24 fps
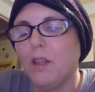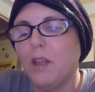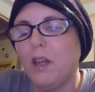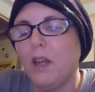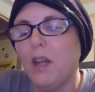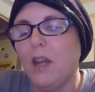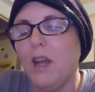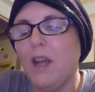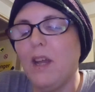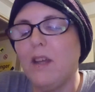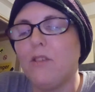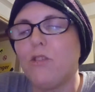
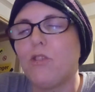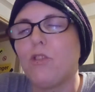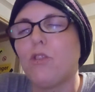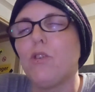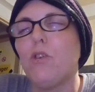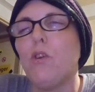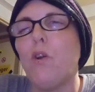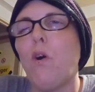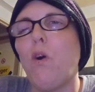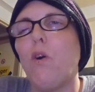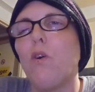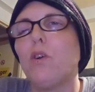It's
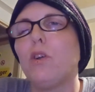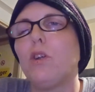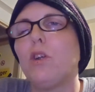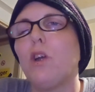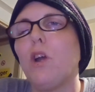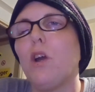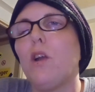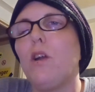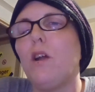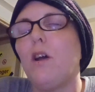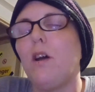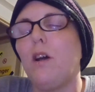not
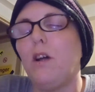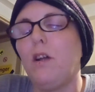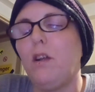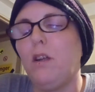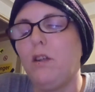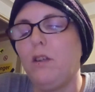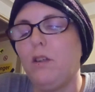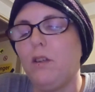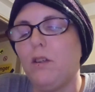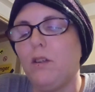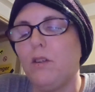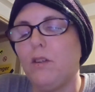gonna
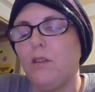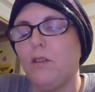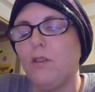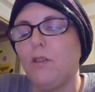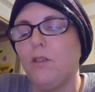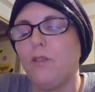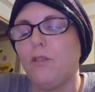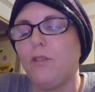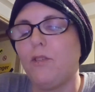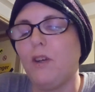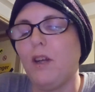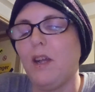
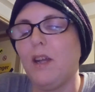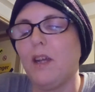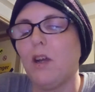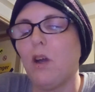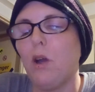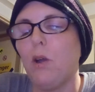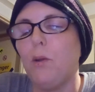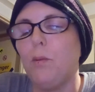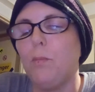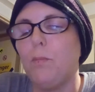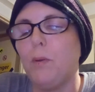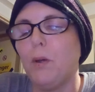fling
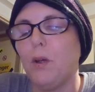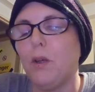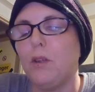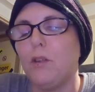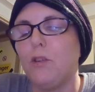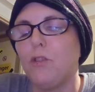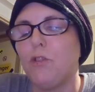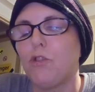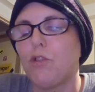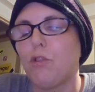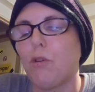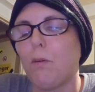
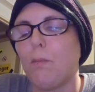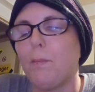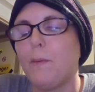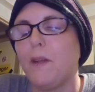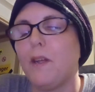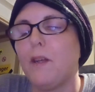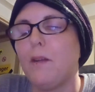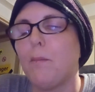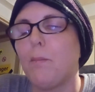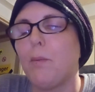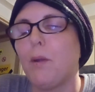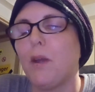open,
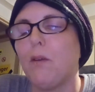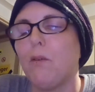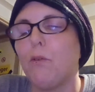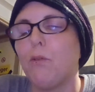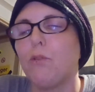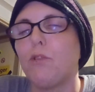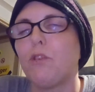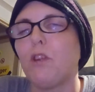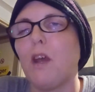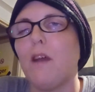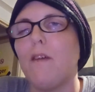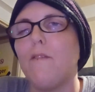dropping the
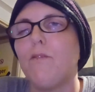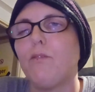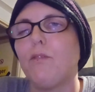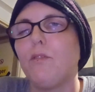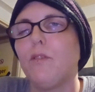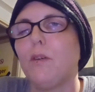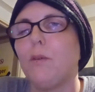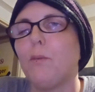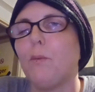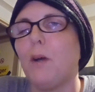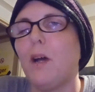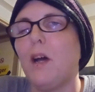pills
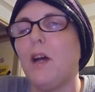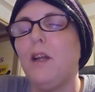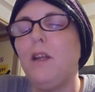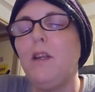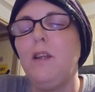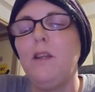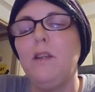everywhere,